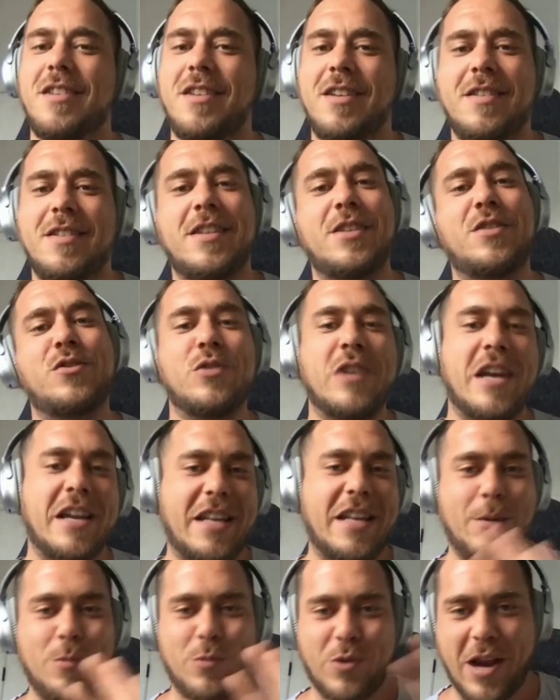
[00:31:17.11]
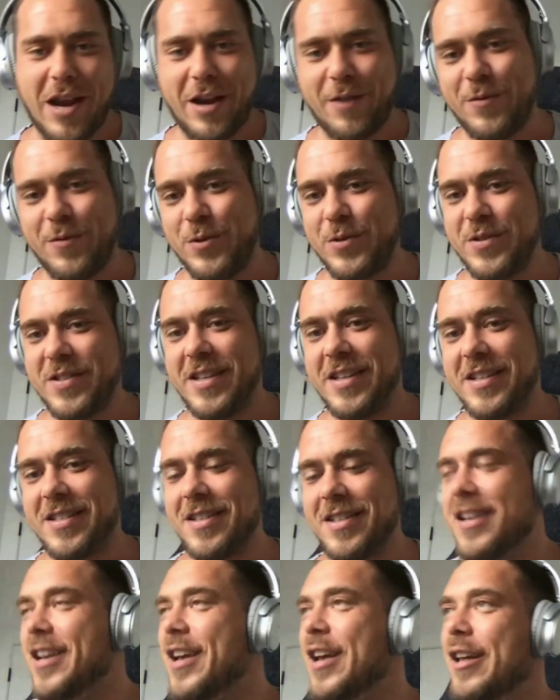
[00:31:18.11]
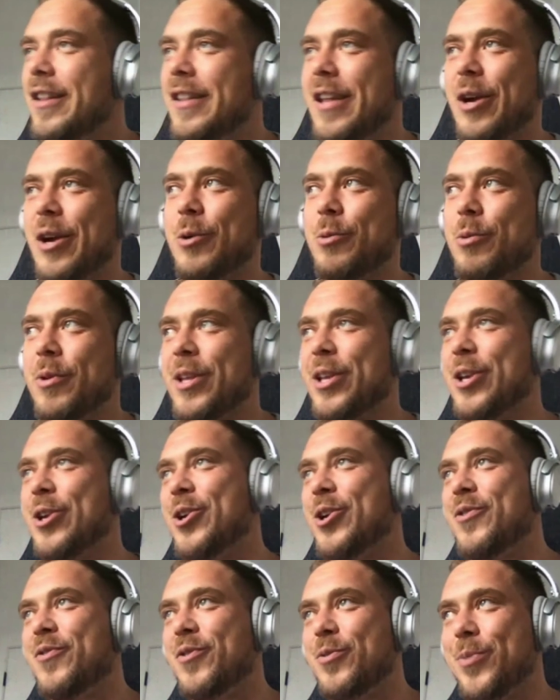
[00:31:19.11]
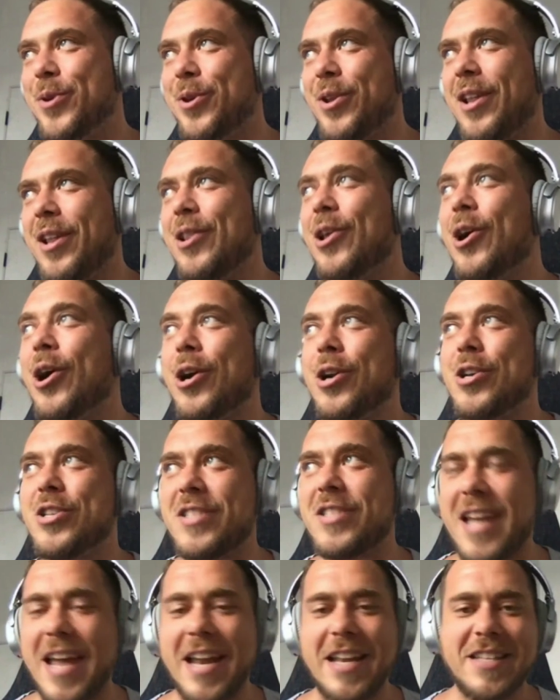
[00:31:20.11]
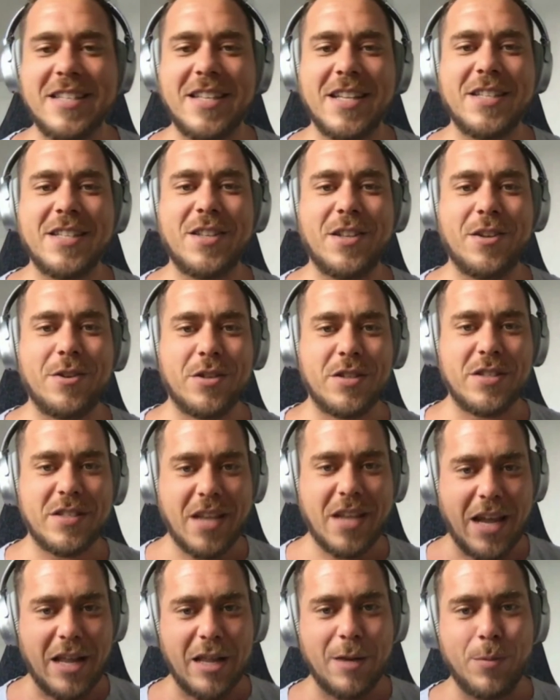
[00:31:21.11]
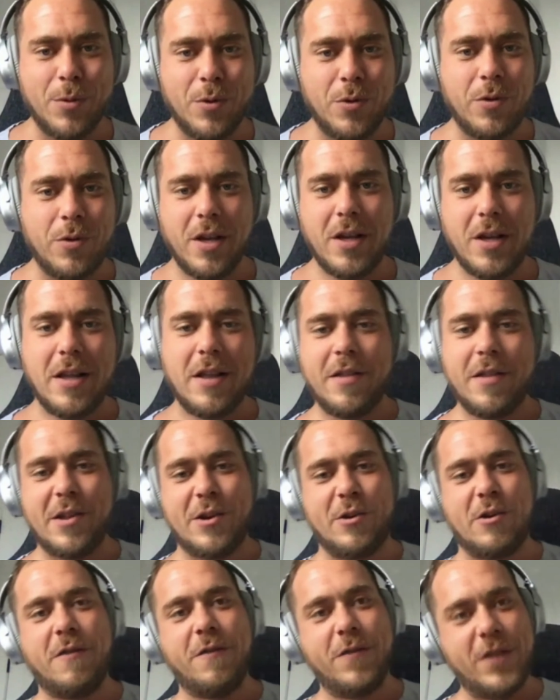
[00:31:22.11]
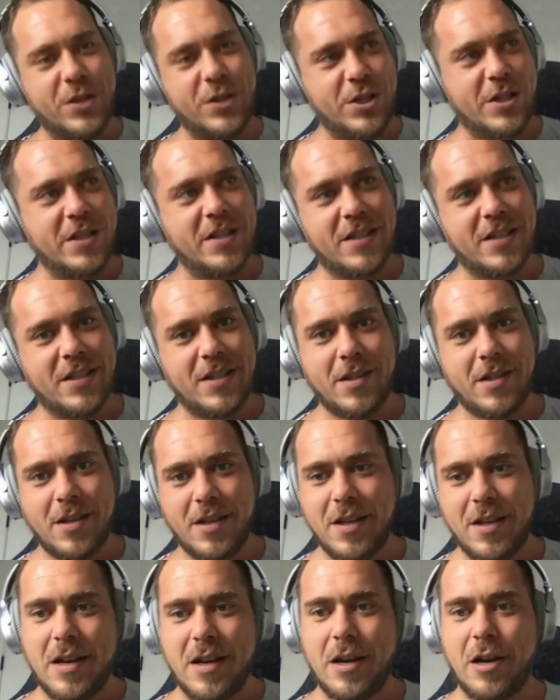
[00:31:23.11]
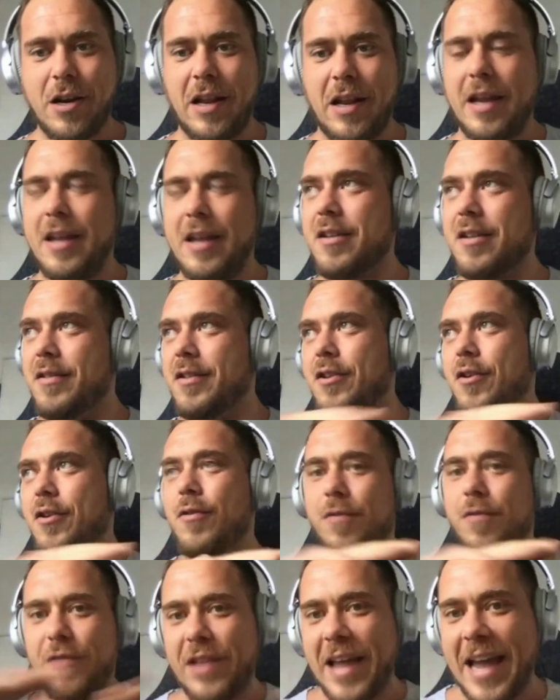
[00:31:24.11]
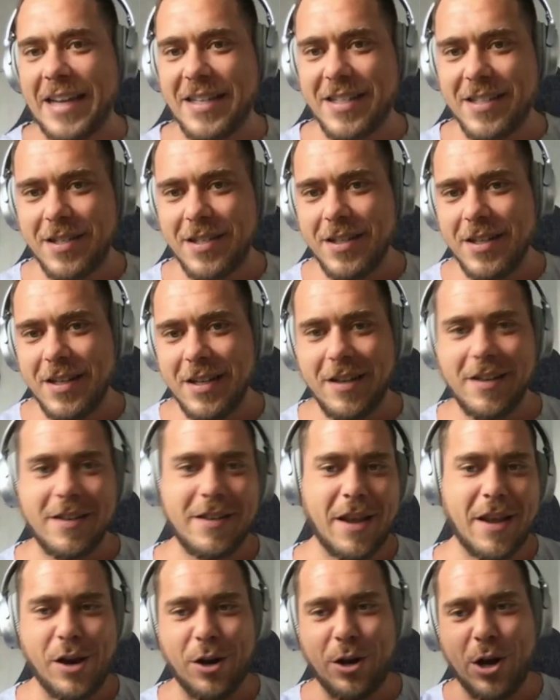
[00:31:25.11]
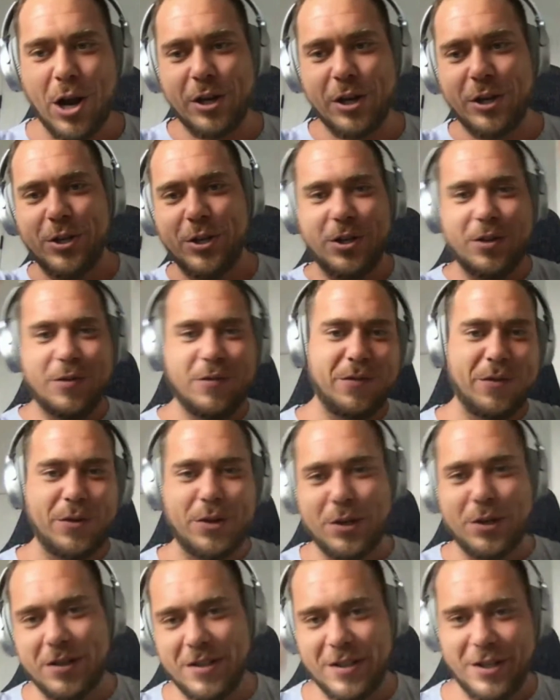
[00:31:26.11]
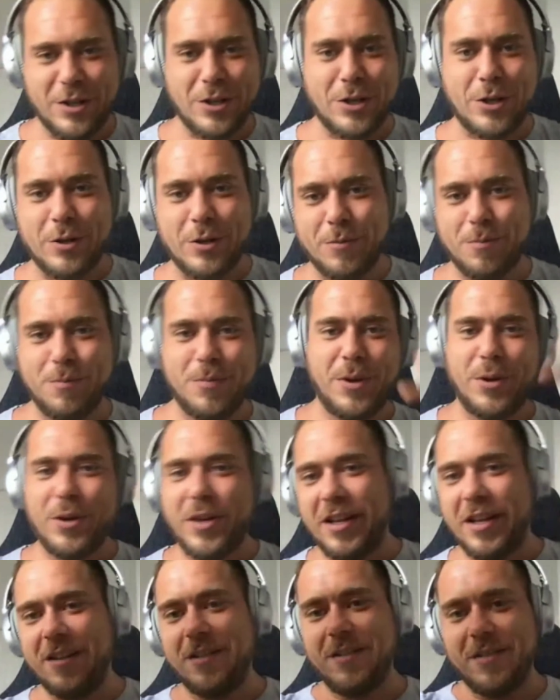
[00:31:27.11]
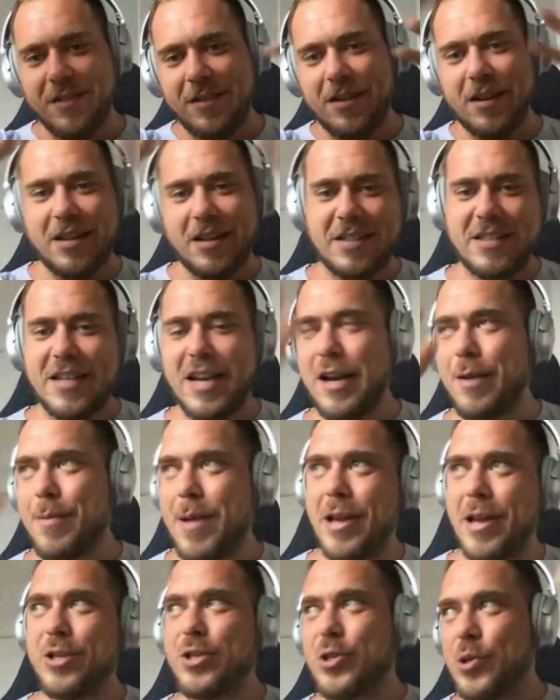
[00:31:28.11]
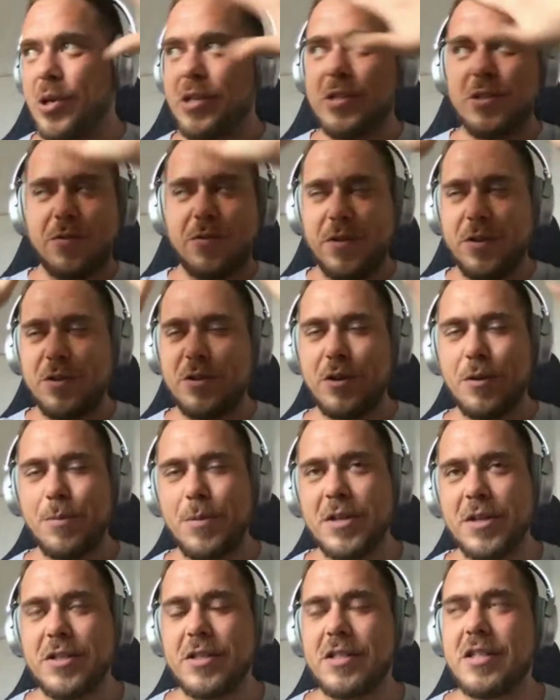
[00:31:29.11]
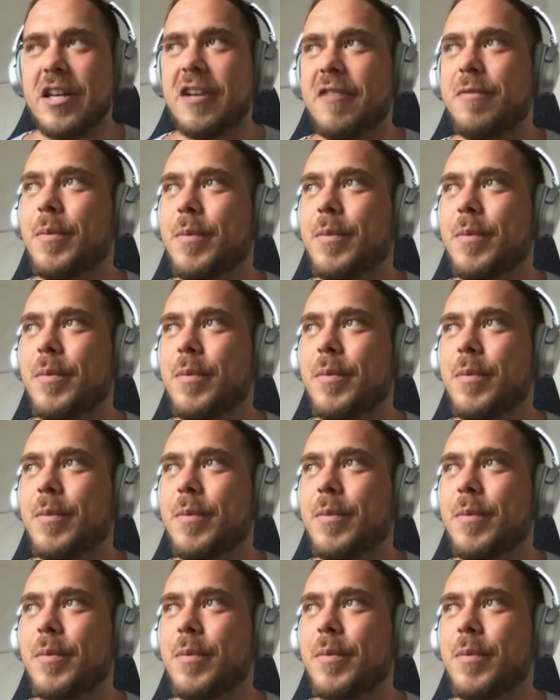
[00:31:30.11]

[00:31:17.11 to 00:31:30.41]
They do not keep track of those things. They are really good for building large data sets that are scalable, that are efficient, they're like, flat. They are not good for, building an insane amount of joins or filtering a bunch of stuff.